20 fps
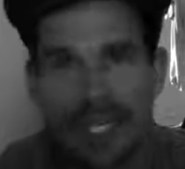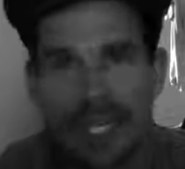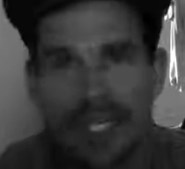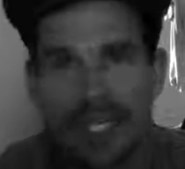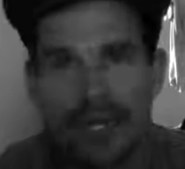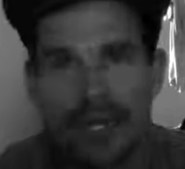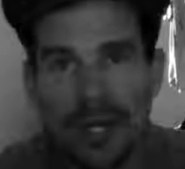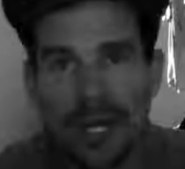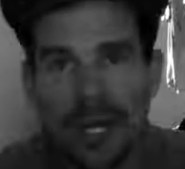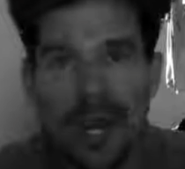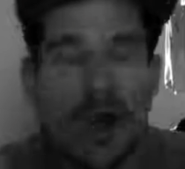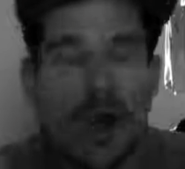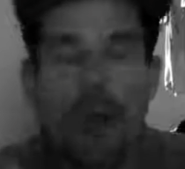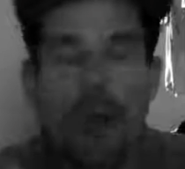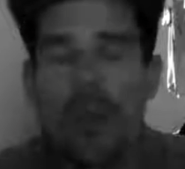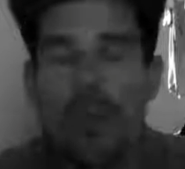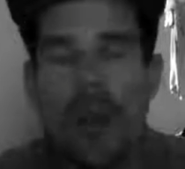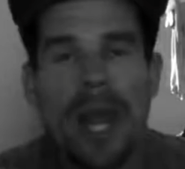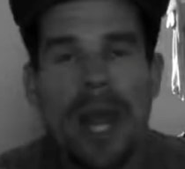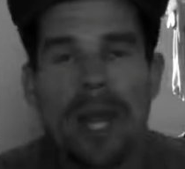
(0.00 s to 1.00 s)
any guy,
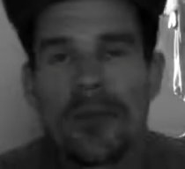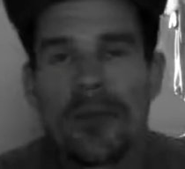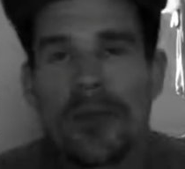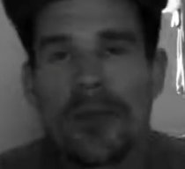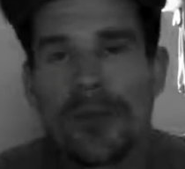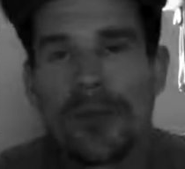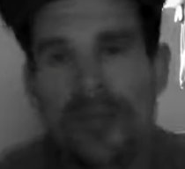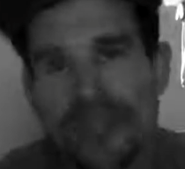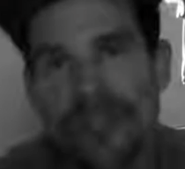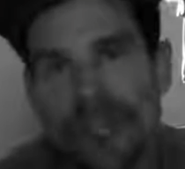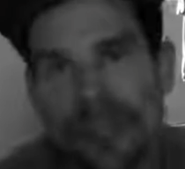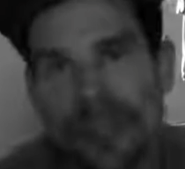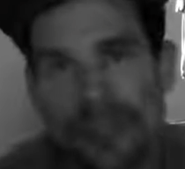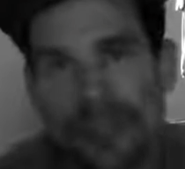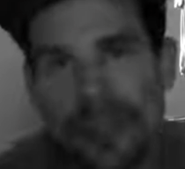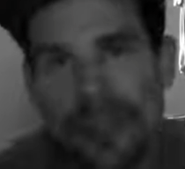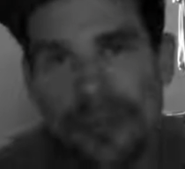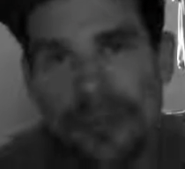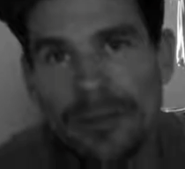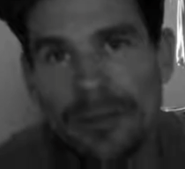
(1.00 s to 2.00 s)
I'll pay for your
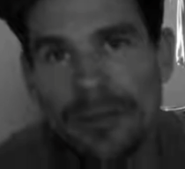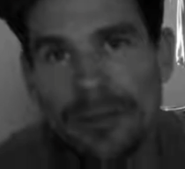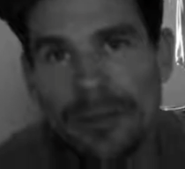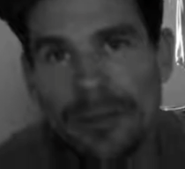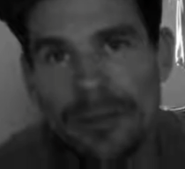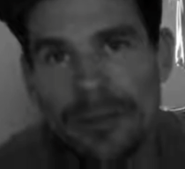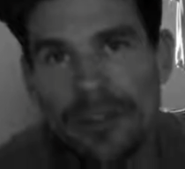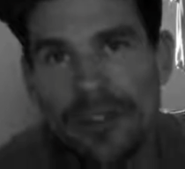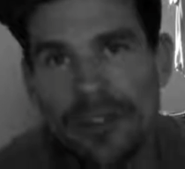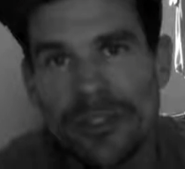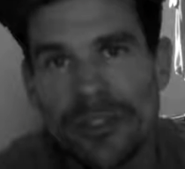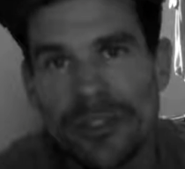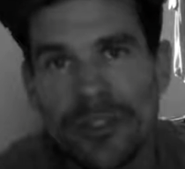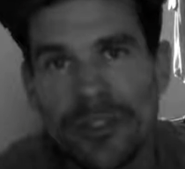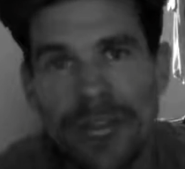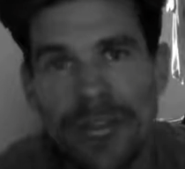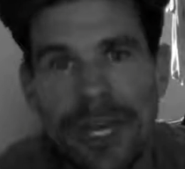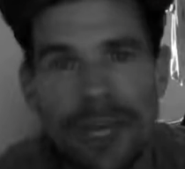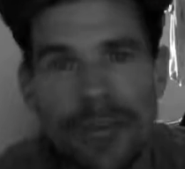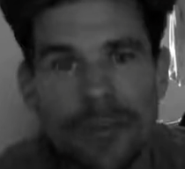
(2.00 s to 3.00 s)
vasectomy, because in
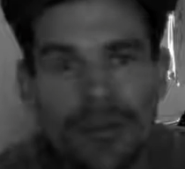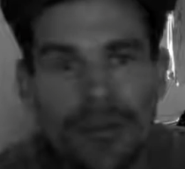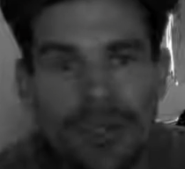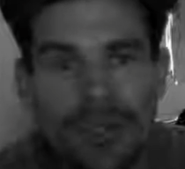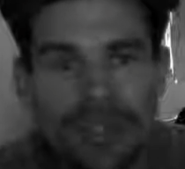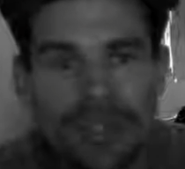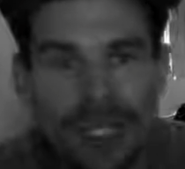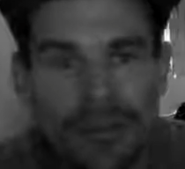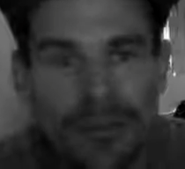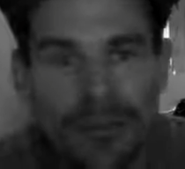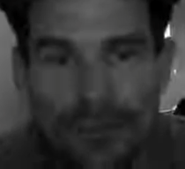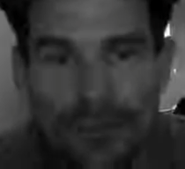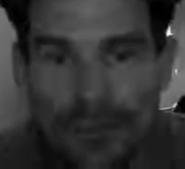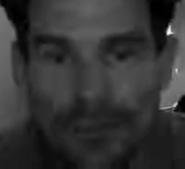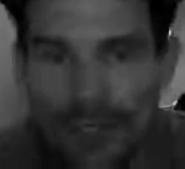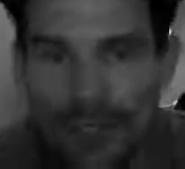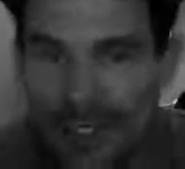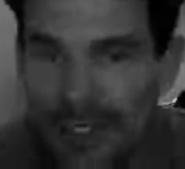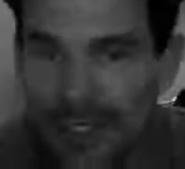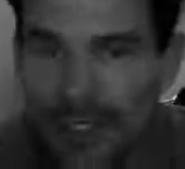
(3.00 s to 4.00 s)
Thailand it's pretty cheap. So
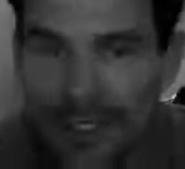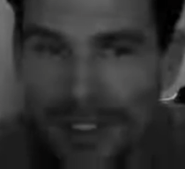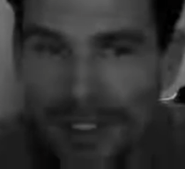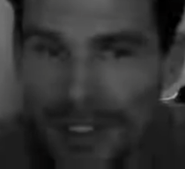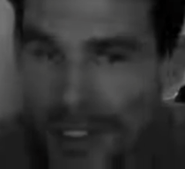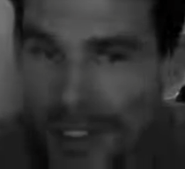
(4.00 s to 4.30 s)
Freelee